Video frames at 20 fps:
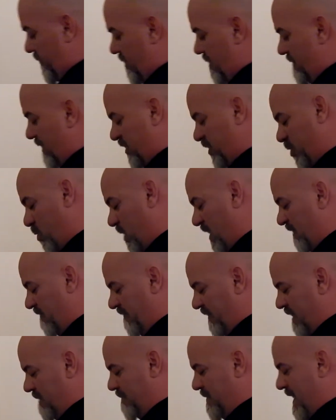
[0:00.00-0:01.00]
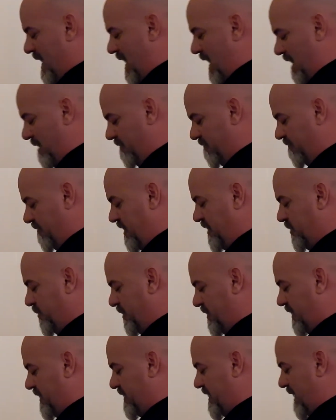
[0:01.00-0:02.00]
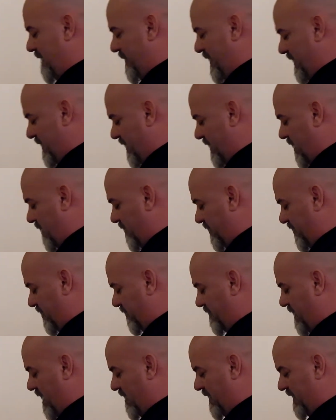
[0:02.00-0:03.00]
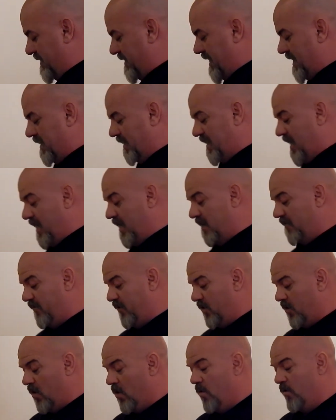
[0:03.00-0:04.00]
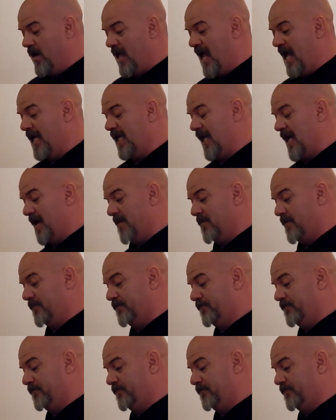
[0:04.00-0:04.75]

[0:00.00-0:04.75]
were about 20 feet apart. Rachel was examining the current surroundings in the light of her own headlamp.